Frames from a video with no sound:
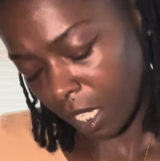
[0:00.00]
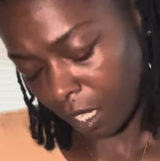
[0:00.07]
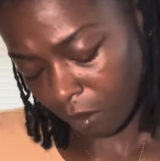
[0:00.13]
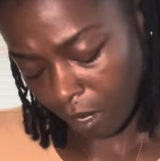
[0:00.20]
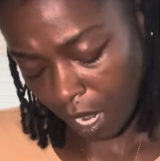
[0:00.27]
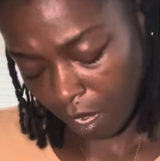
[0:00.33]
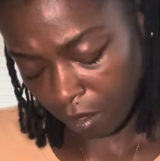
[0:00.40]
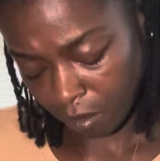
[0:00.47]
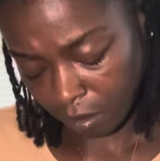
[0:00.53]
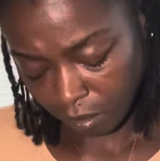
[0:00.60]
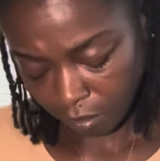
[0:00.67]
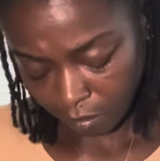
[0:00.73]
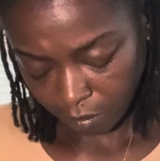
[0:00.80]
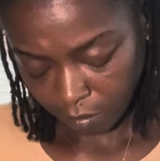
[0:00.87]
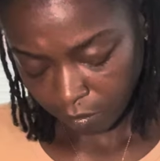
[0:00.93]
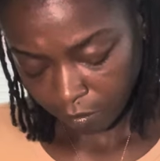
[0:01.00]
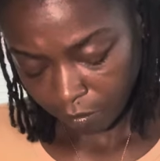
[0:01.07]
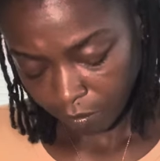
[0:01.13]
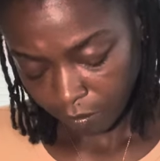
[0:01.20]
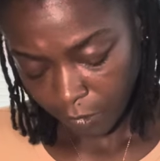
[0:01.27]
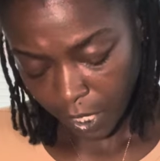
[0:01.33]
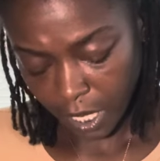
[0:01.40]
you know,
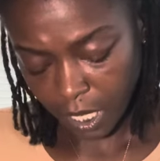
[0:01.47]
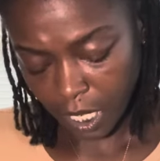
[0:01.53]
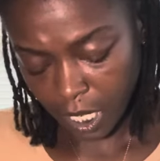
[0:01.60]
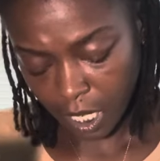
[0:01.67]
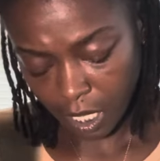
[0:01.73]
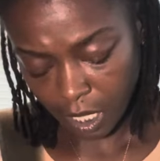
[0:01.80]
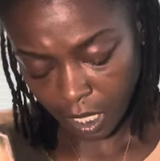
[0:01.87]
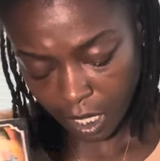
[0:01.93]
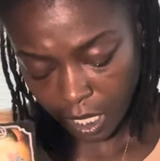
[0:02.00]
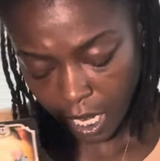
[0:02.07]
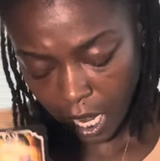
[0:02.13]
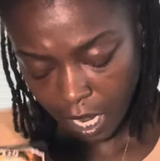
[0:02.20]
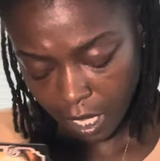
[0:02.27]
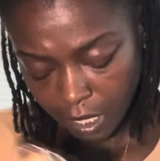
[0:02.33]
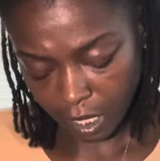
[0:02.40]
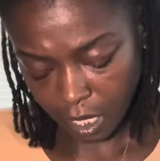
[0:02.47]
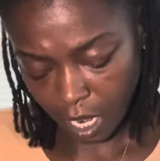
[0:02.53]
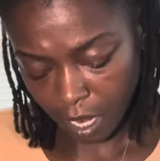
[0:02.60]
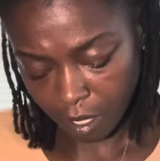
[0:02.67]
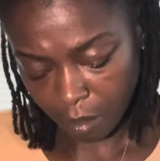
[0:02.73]
they did. And they concerned